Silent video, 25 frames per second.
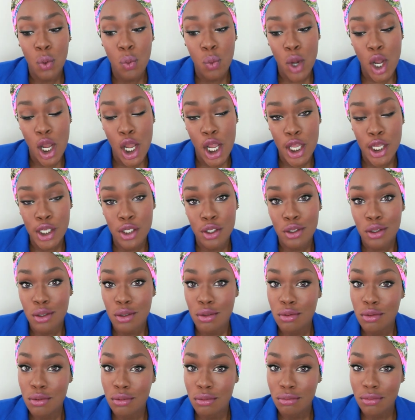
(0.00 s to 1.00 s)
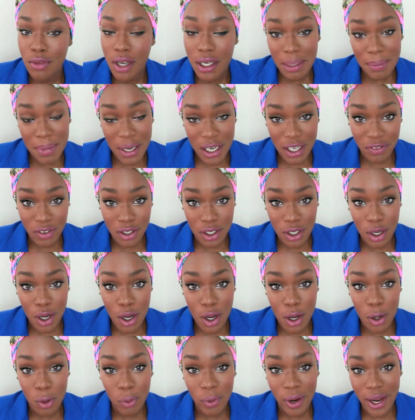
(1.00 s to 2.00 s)
was gonna make a
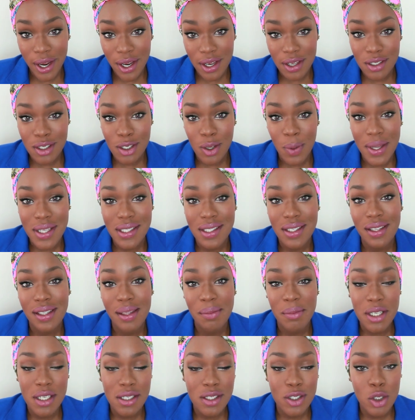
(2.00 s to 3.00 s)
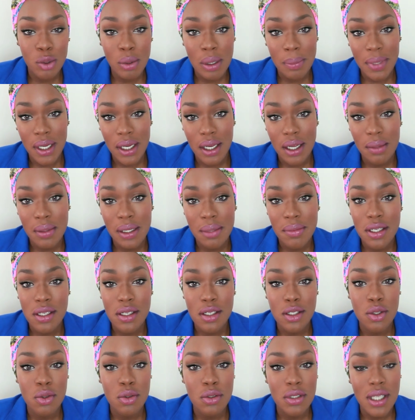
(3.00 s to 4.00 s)
video, right? So I said, let me just do a makeup. Let me
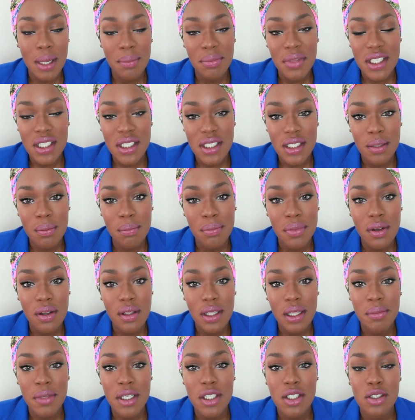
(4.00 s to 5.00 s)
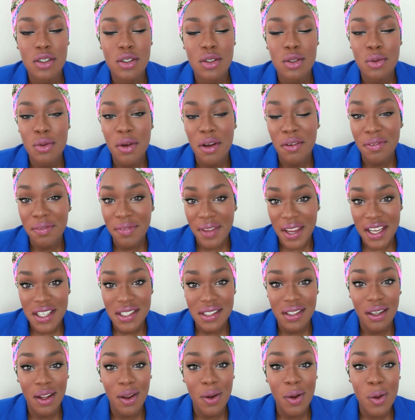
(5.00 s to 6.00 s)
just do something simple. Let me just do a
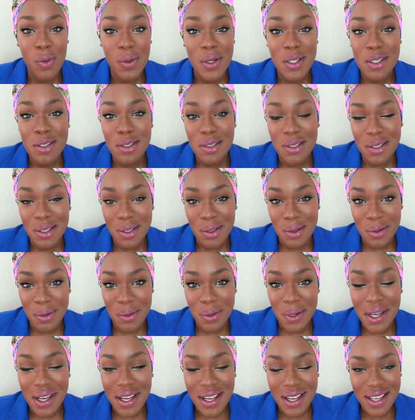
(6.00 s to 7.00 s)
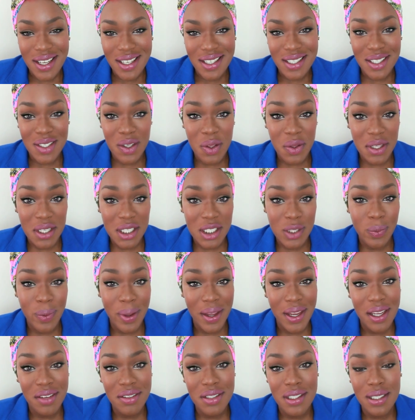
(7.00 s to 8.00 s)
face that I always do. So this
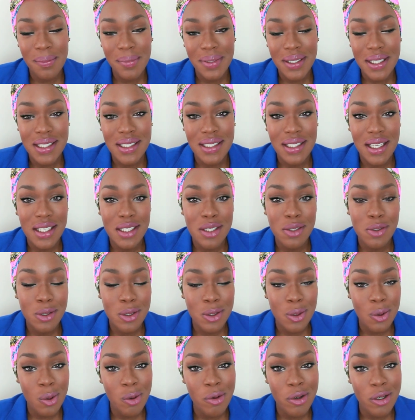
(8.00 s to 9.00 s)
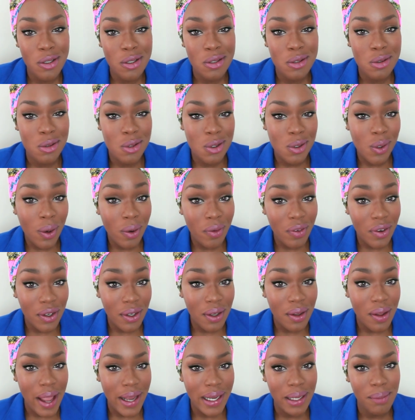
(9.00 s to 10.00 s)
way, if somebody says tutorial,
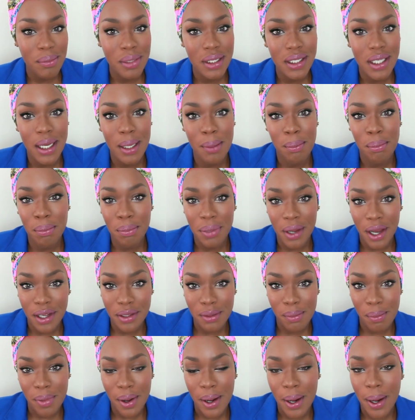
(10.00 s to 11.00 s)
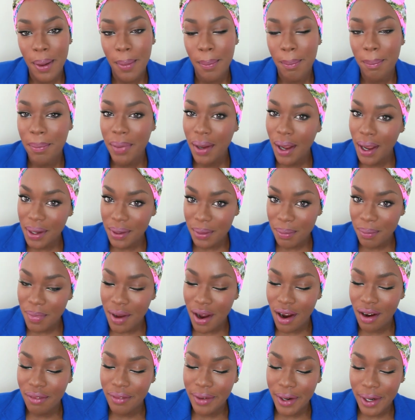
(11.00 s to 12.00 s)
tutorial, I can be like bottom bar, bottom
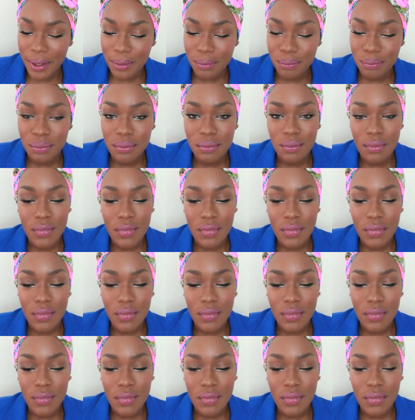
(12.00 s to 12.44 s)
bar, right?